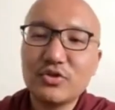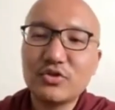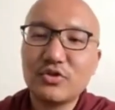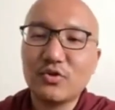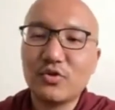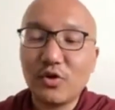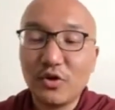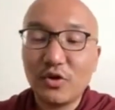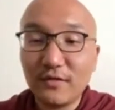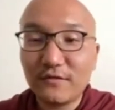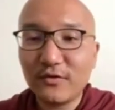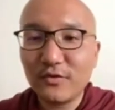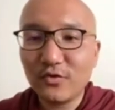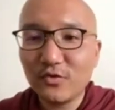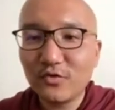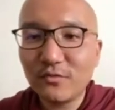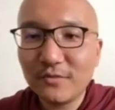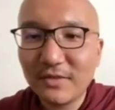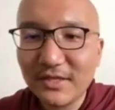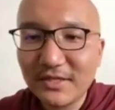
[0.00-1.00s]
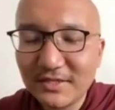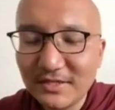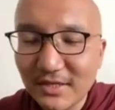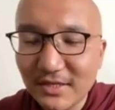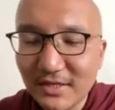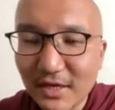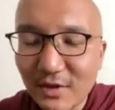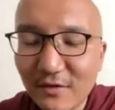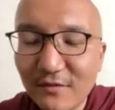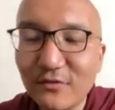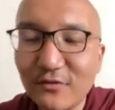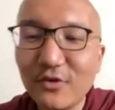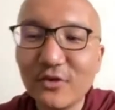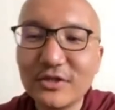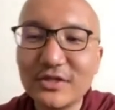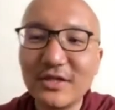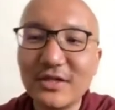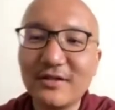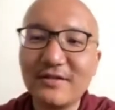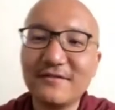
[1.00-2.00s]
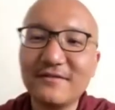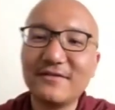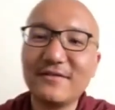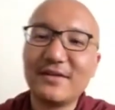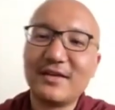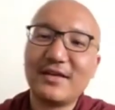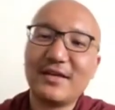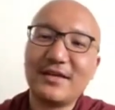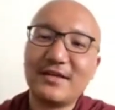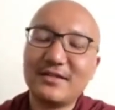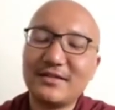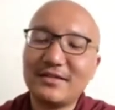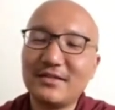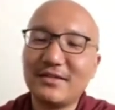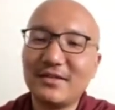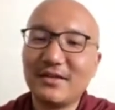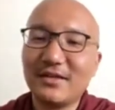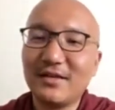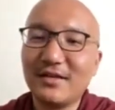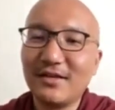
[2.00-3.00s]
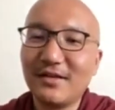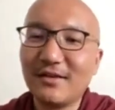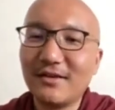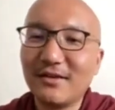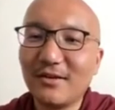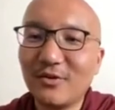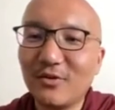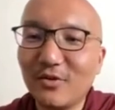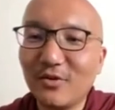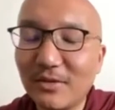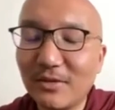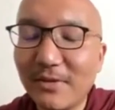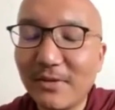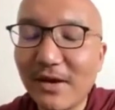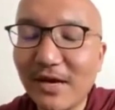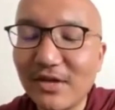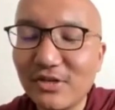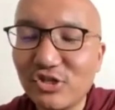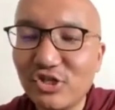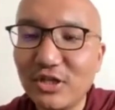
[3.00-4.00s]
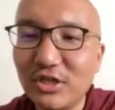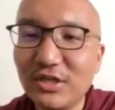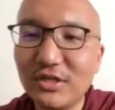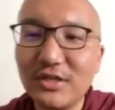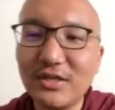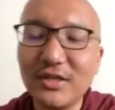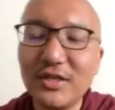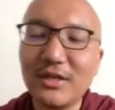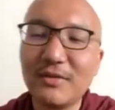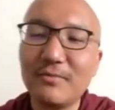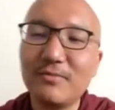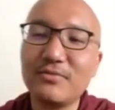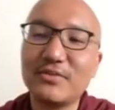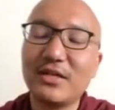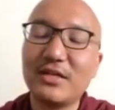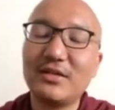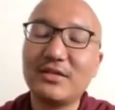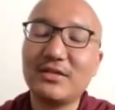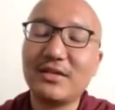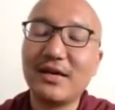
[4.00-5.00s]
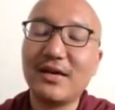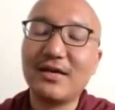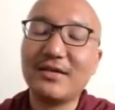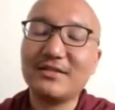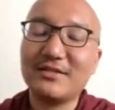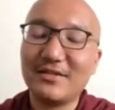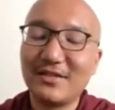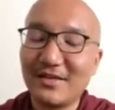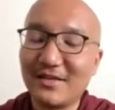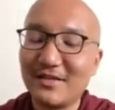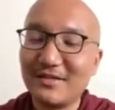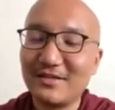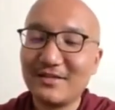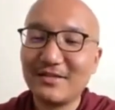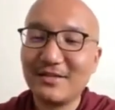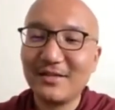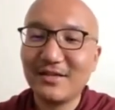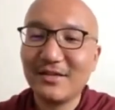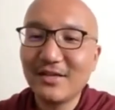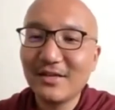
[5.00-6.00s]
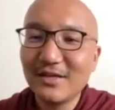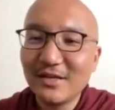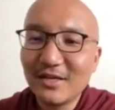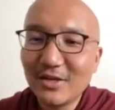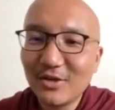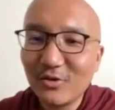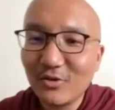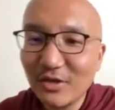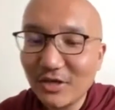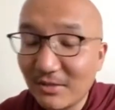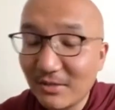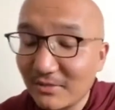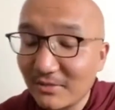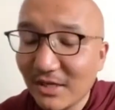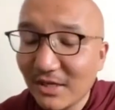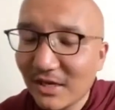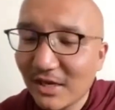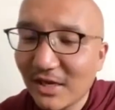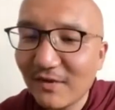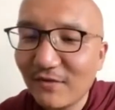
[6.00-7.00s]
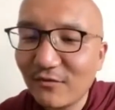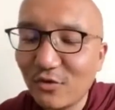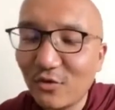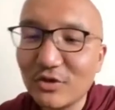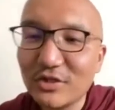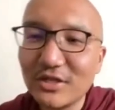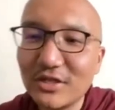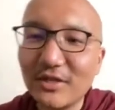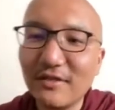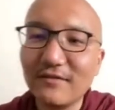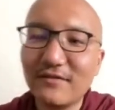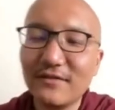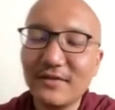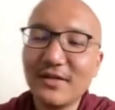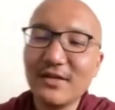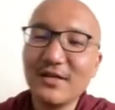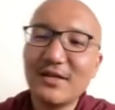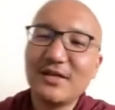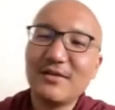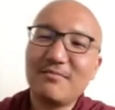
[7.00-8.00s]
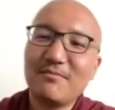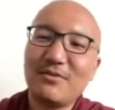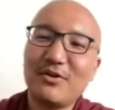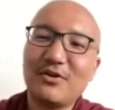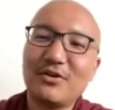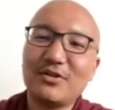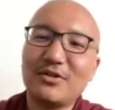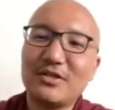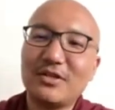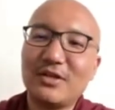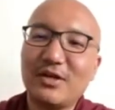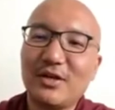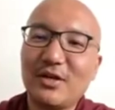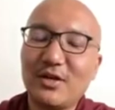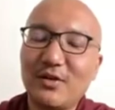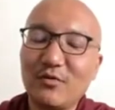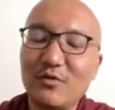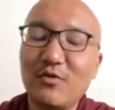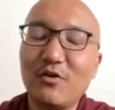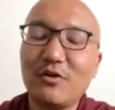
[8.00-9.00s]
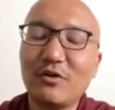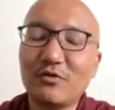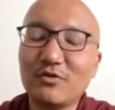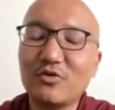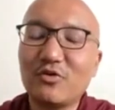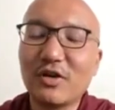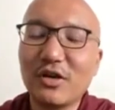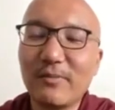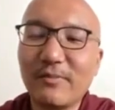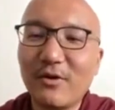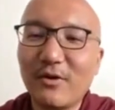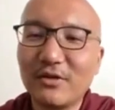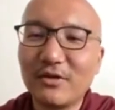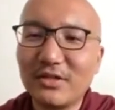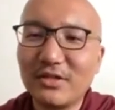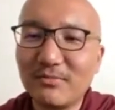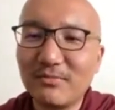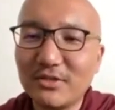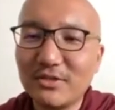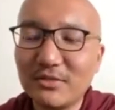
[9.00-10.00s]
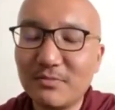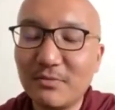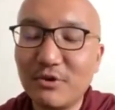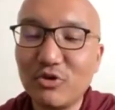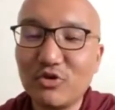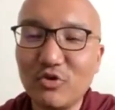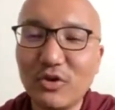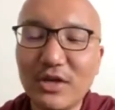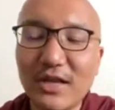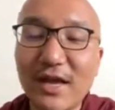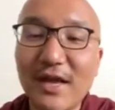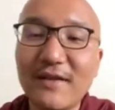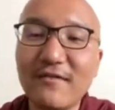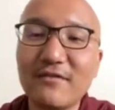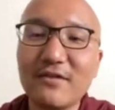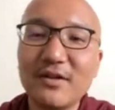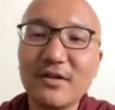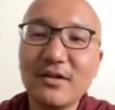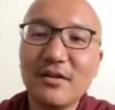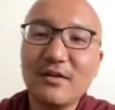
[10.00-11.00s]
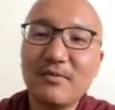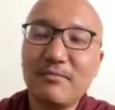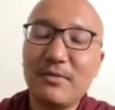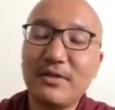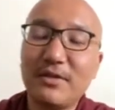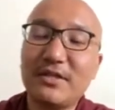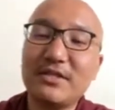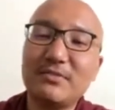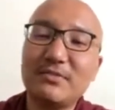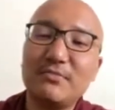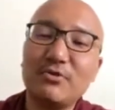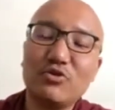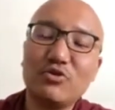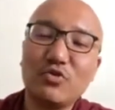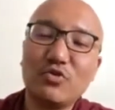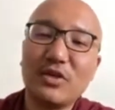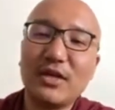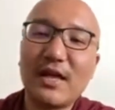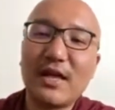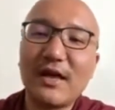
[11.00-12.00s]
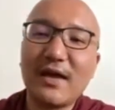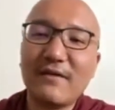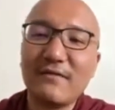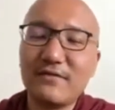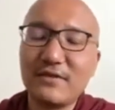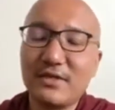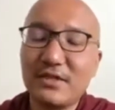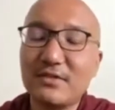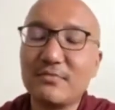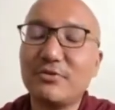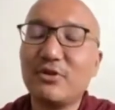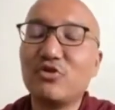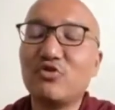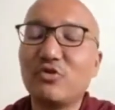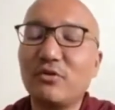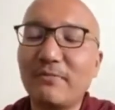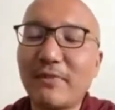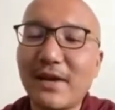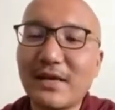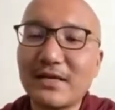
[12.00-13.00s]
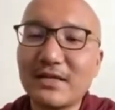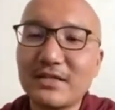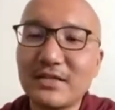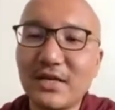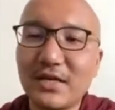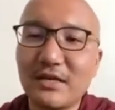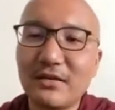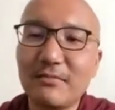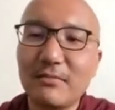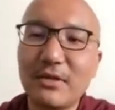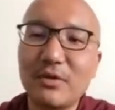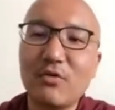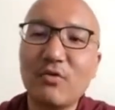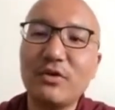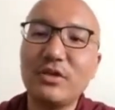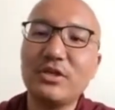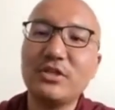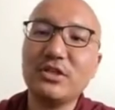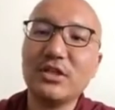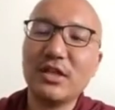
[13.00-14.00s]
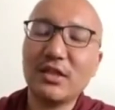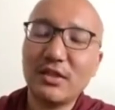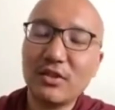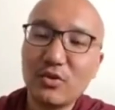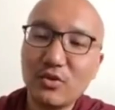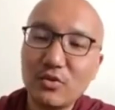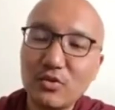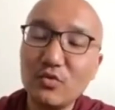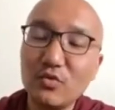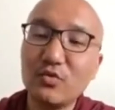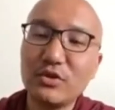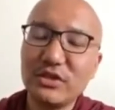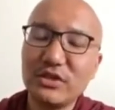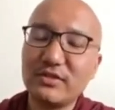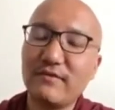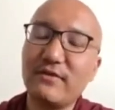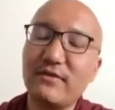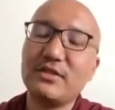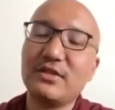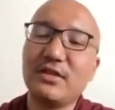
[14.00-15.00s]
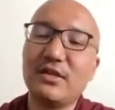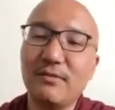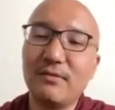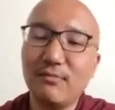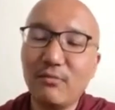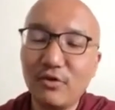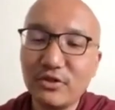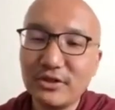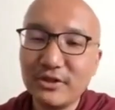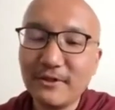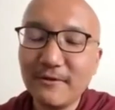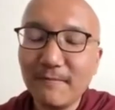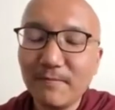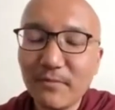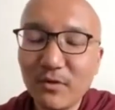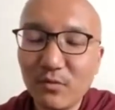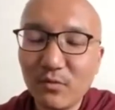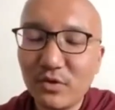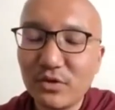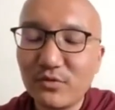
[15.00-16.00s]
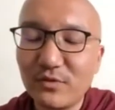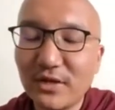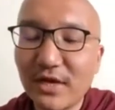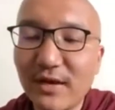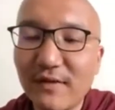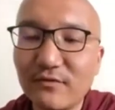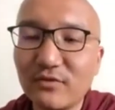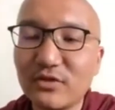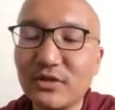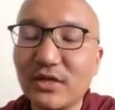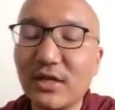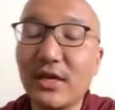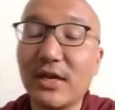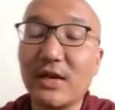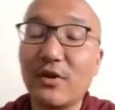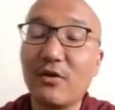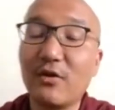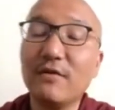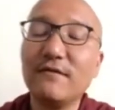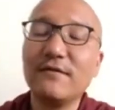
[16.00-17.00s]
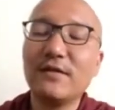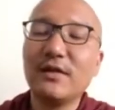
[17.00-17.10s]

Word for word: So all of you, please take care of yourself and uh, you know keep hygiene, keep sanitized, and uh, you know keep take care of yourself because uh, we all talk about the spiritual life, but the spiritual life, spiritual practice can be only done through this physical body which we have to take care of